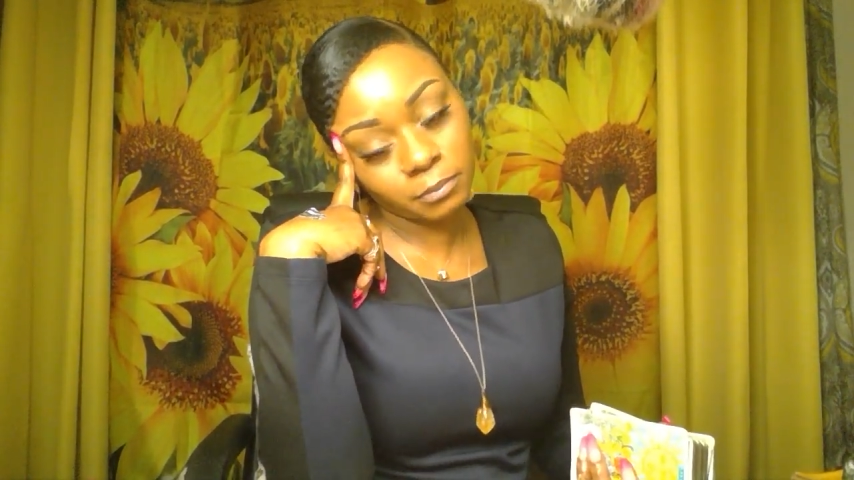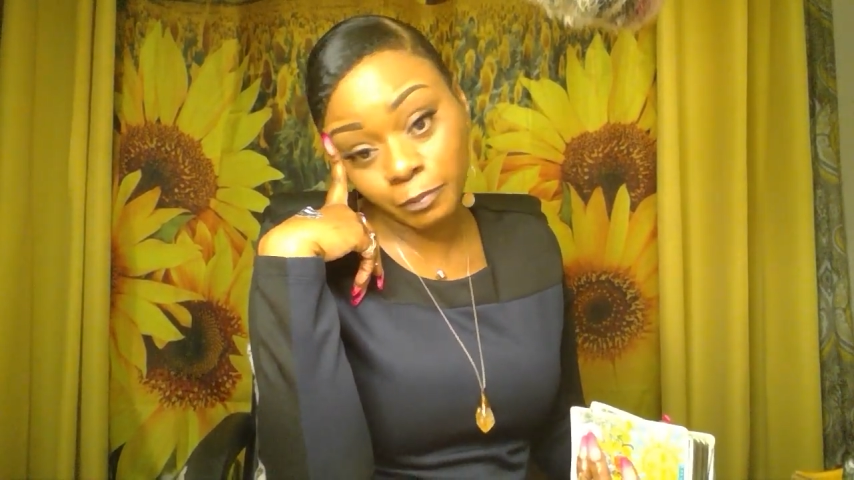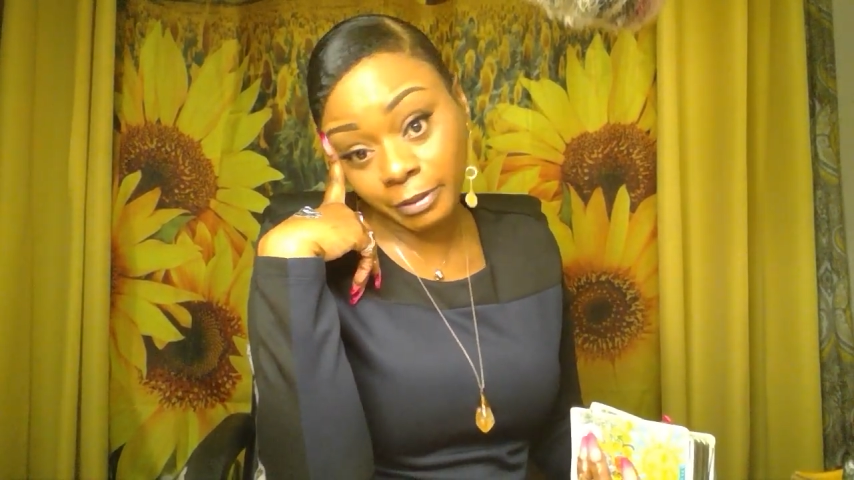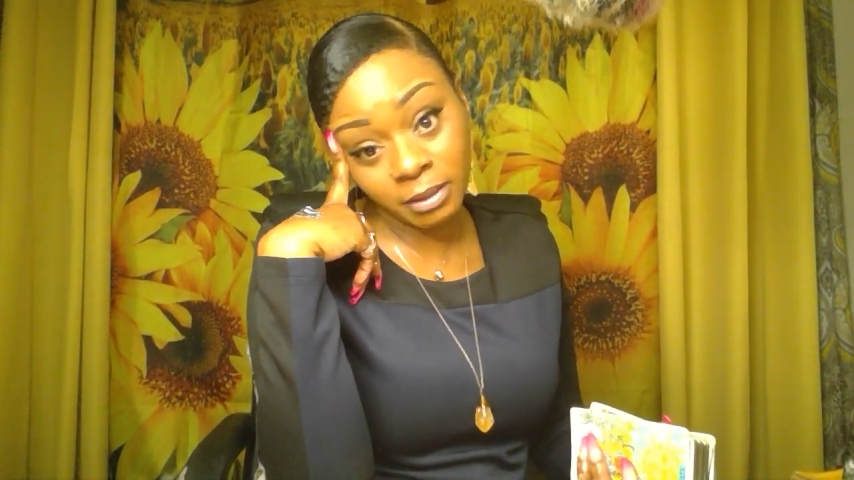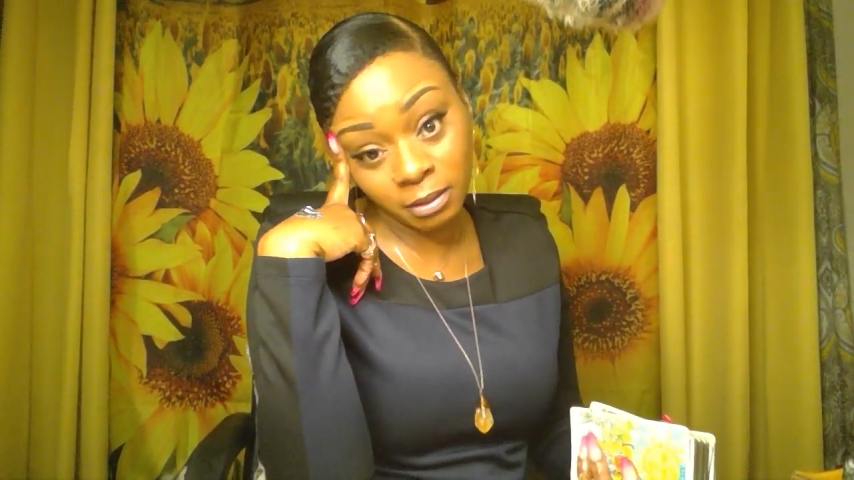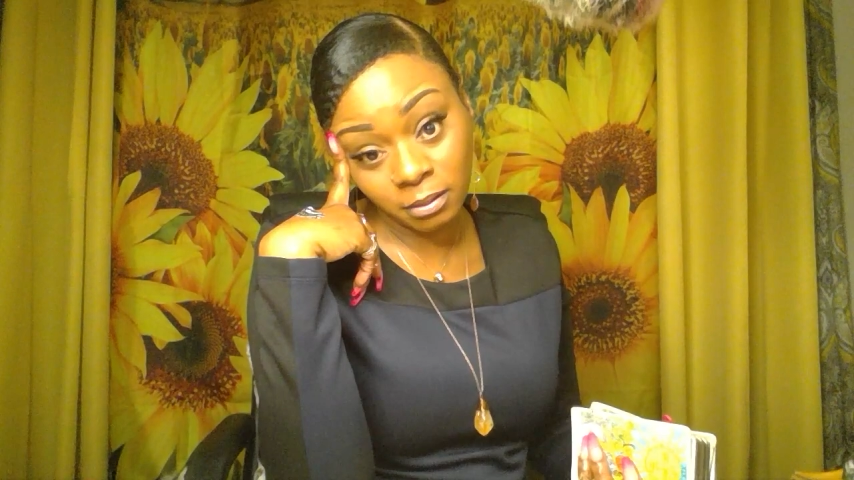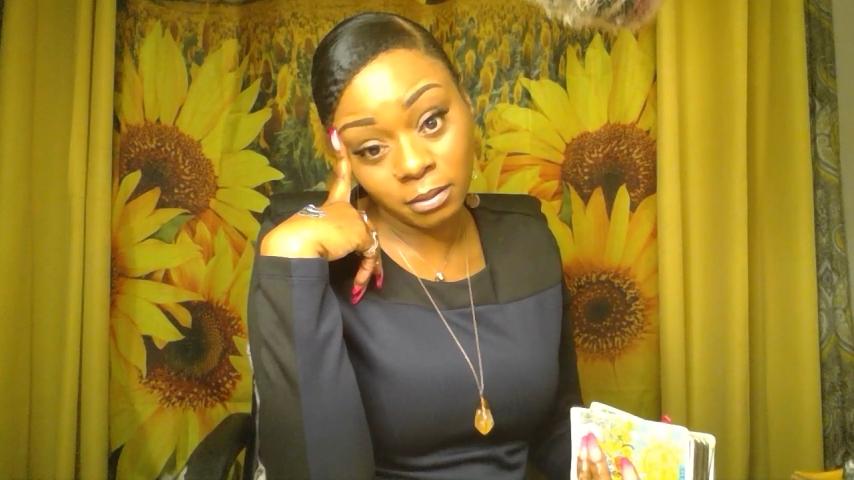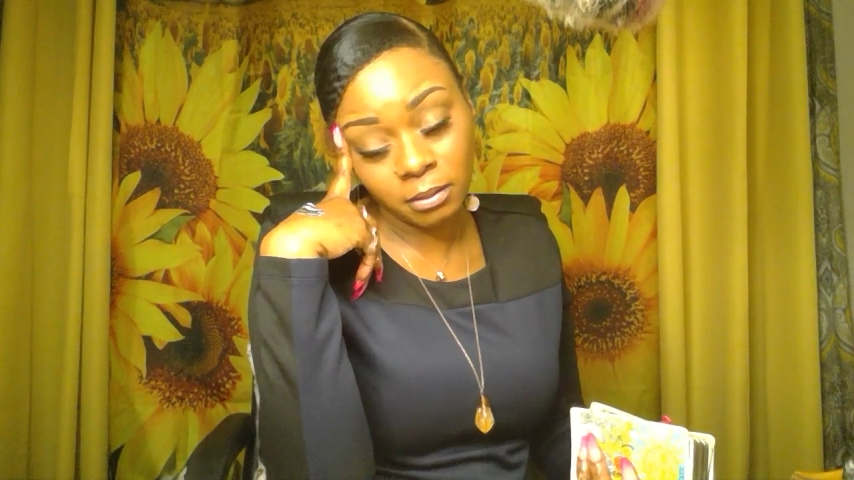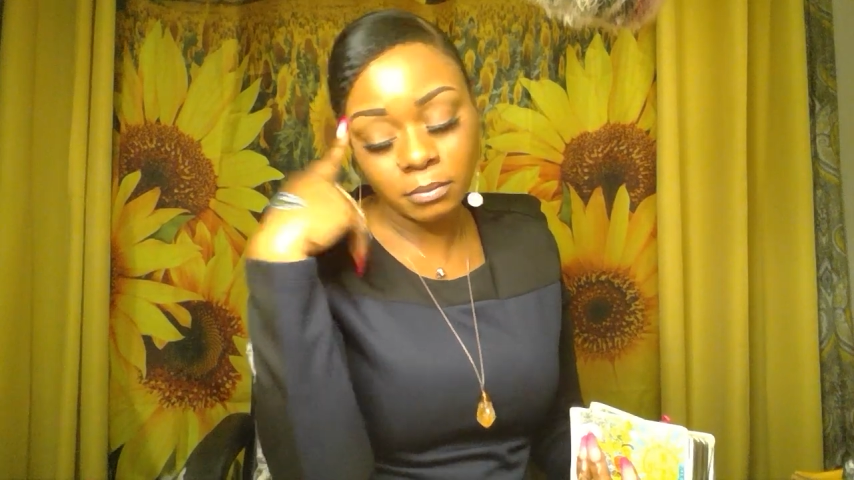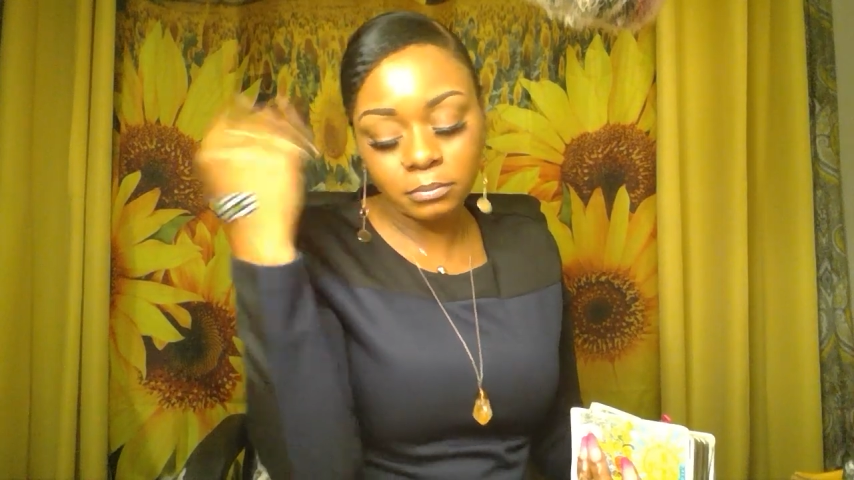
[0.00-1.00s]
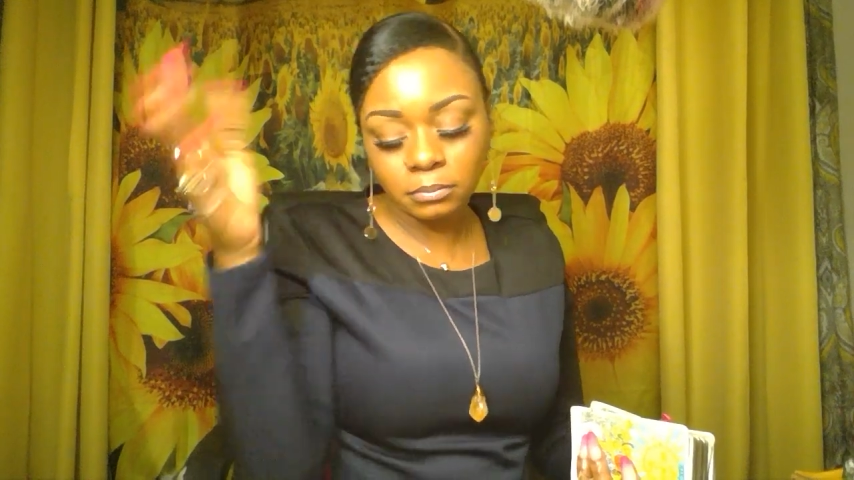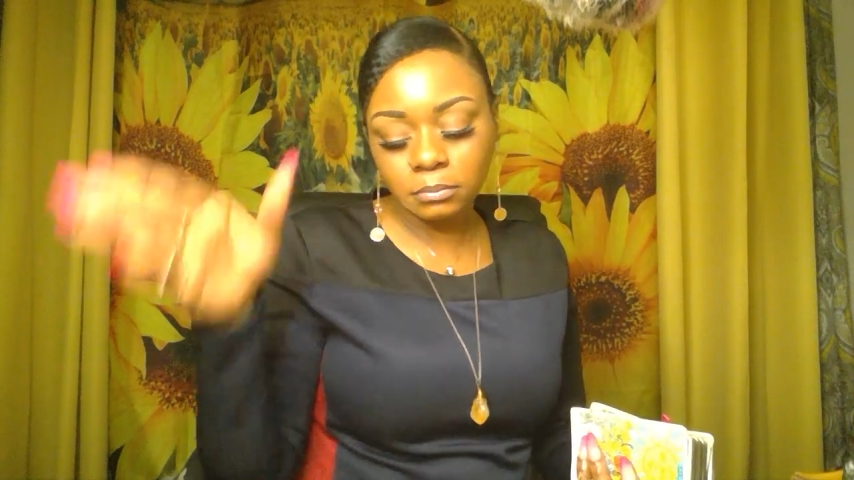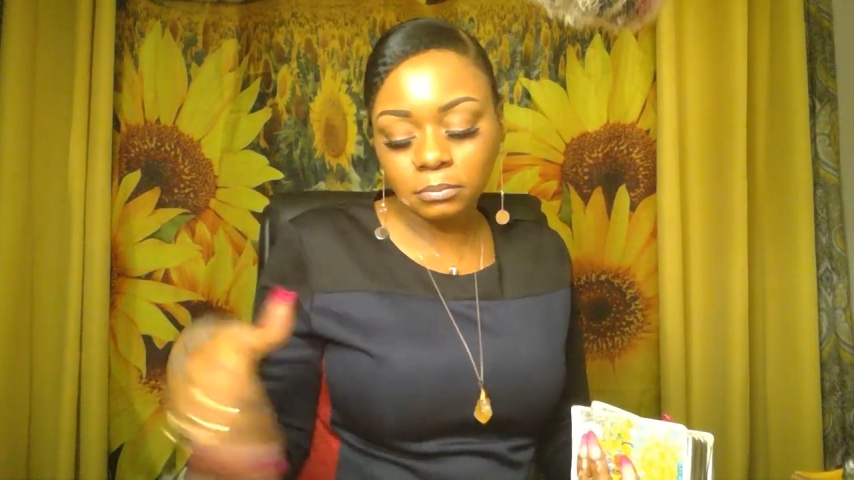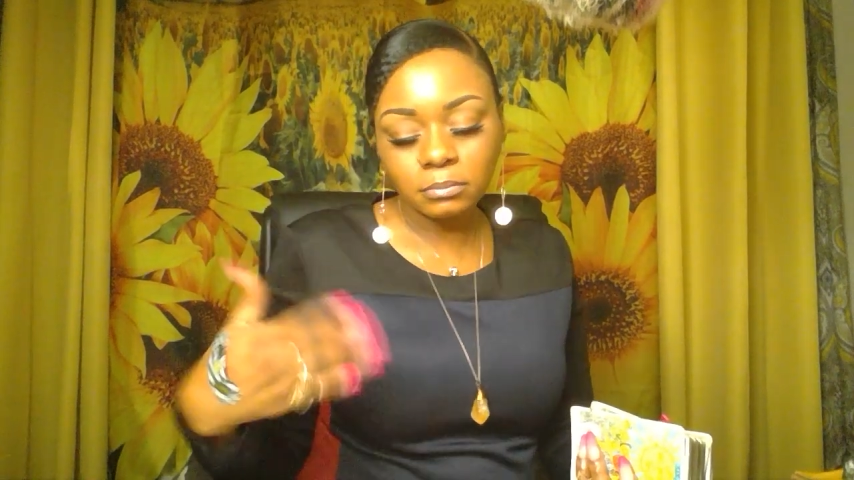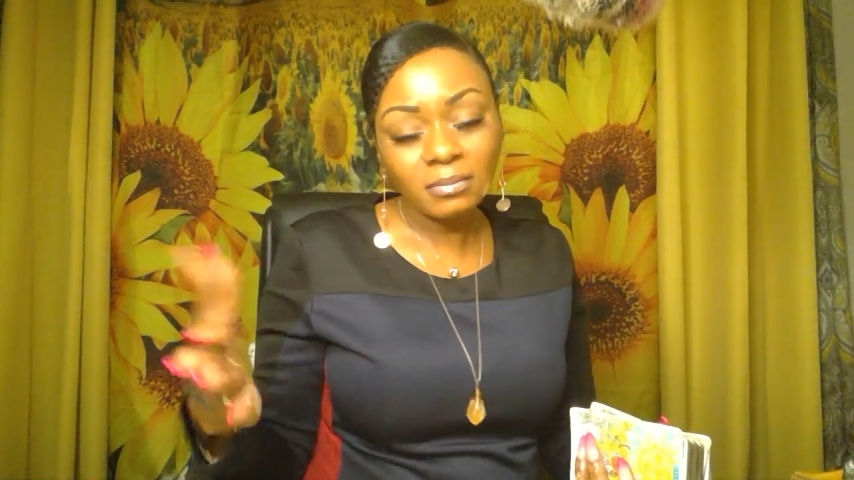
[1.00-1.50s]
really,
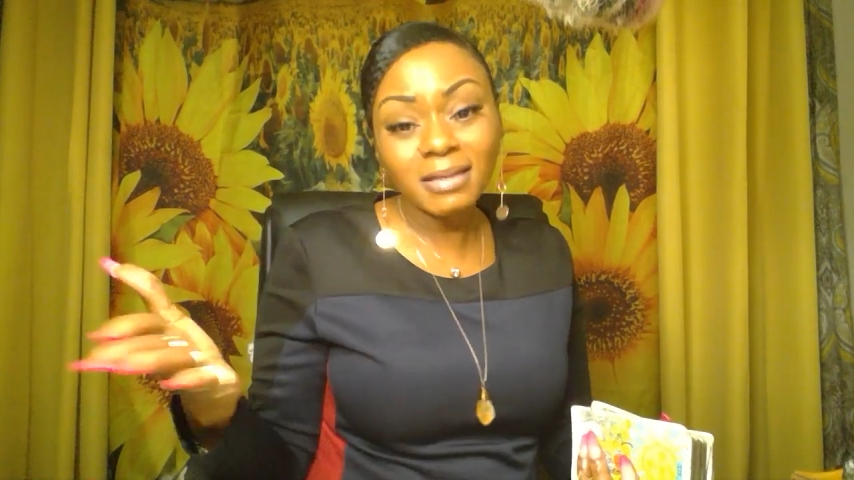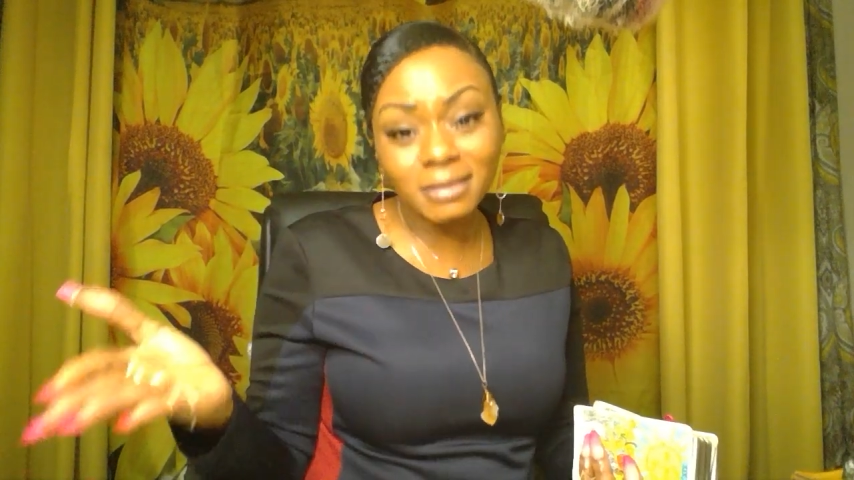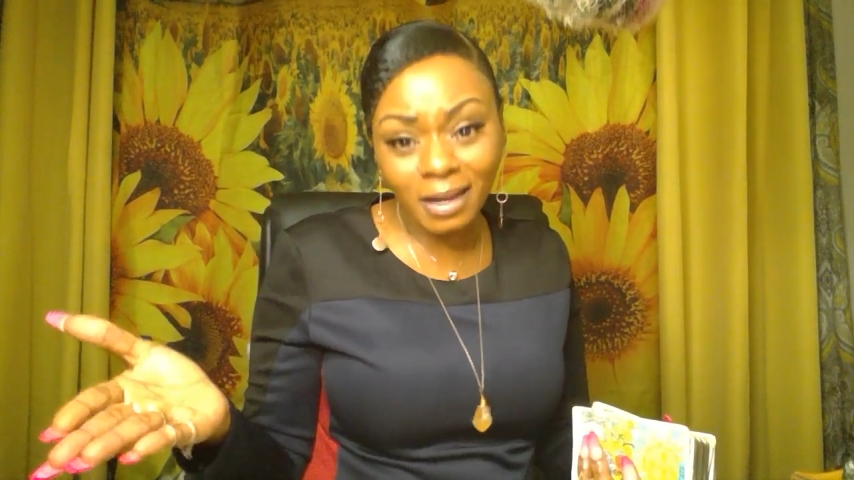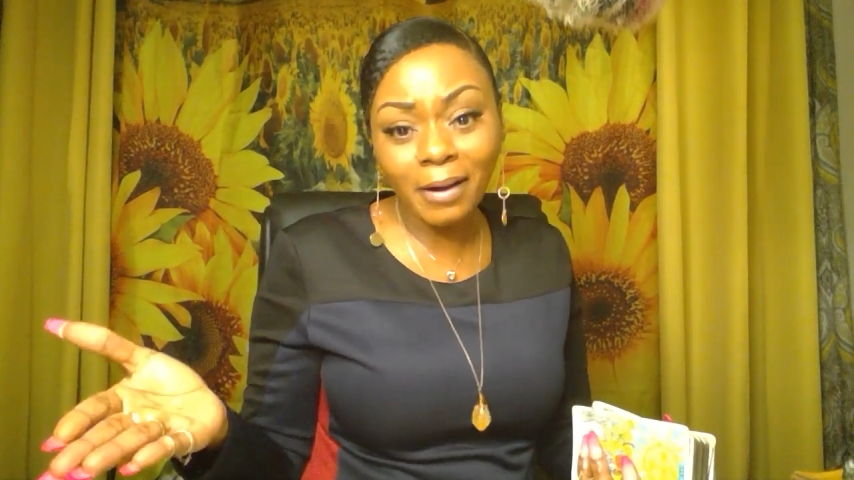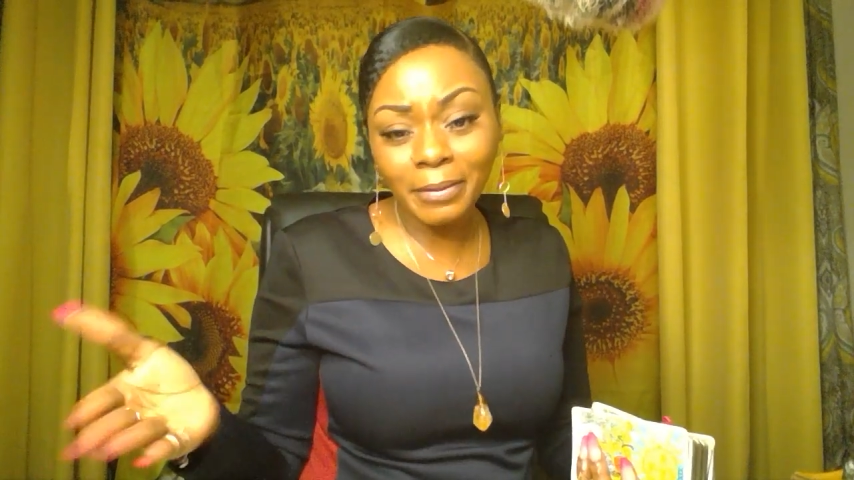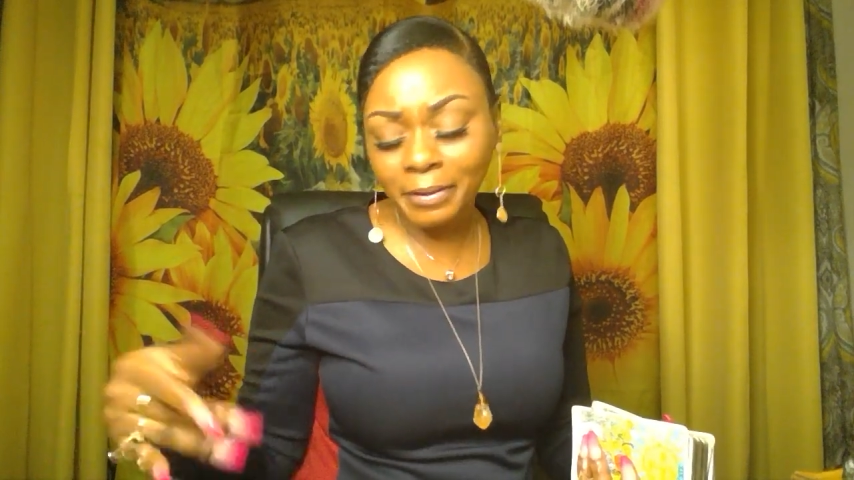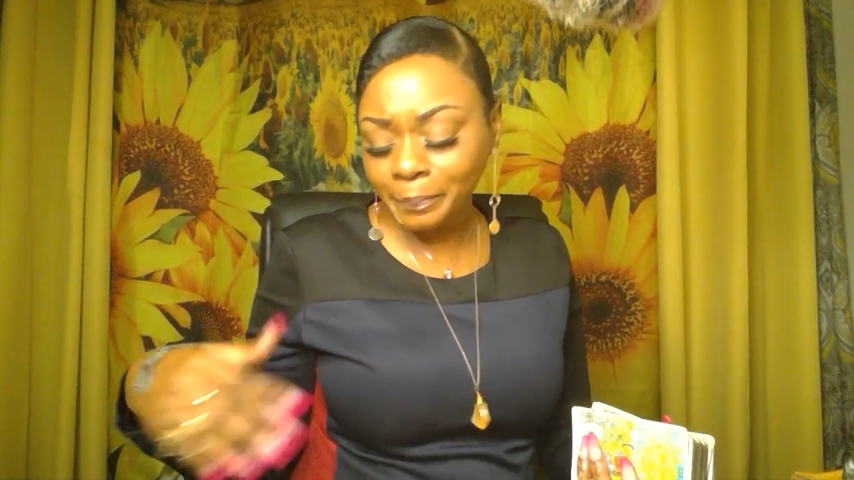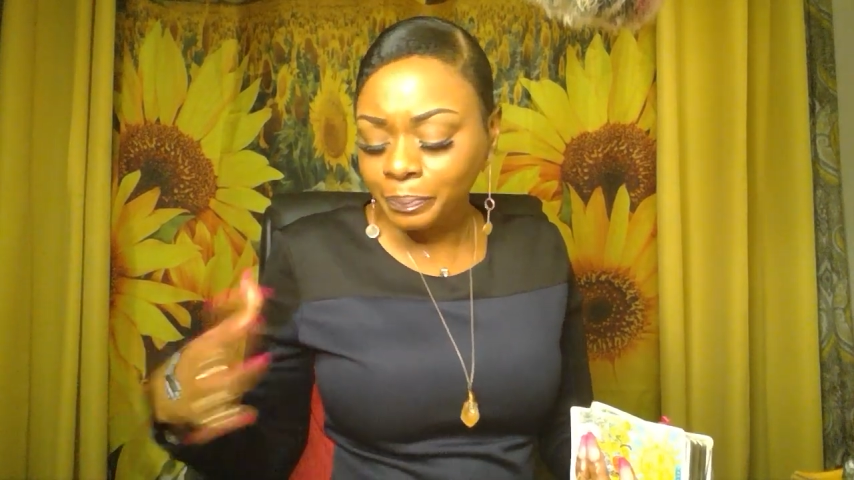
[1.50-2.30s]
sorry.